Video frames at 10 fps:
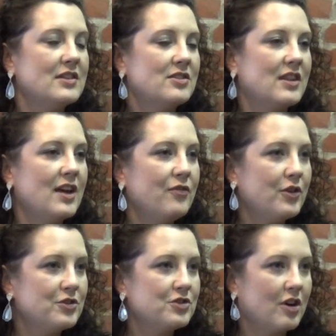So they
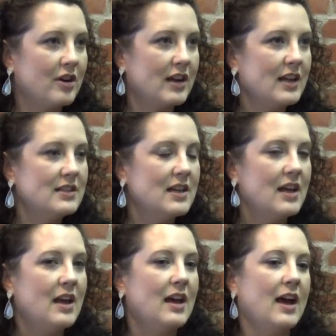first started it,
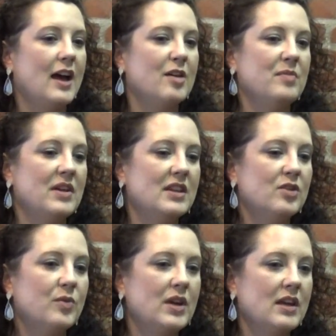and
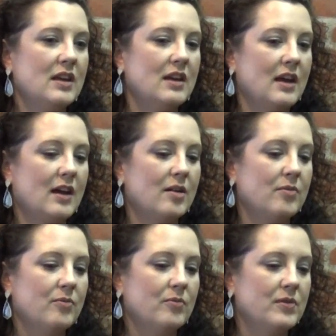then
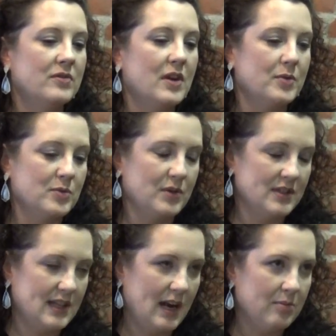there was one
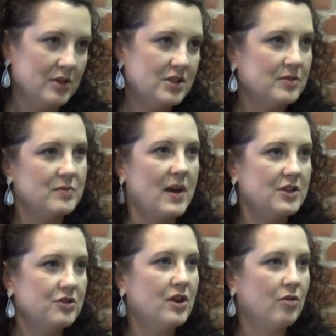established. It was Main
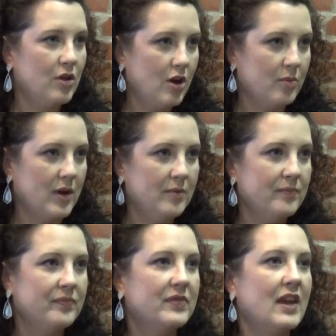Street, Oklahoma,
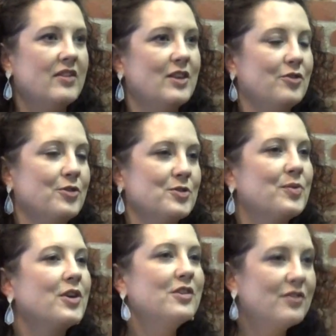and then of course
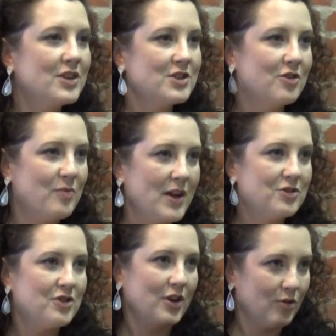we're a division of Main
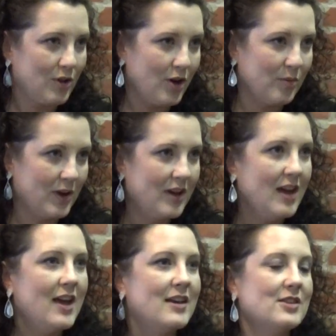Street, Oklahoma.
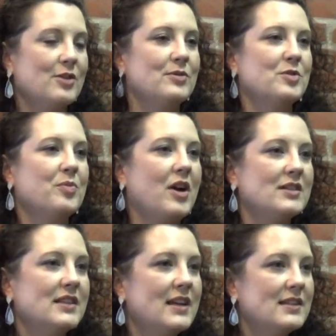So there was a
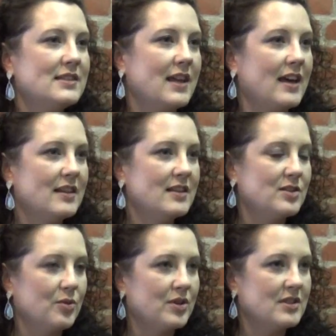process that this
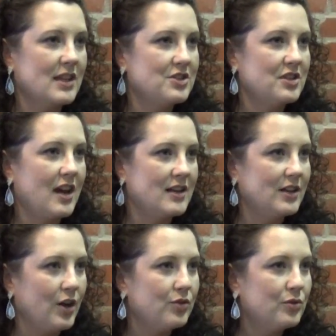organization had to
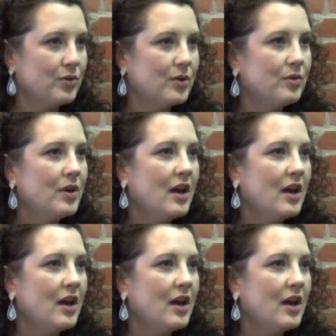go through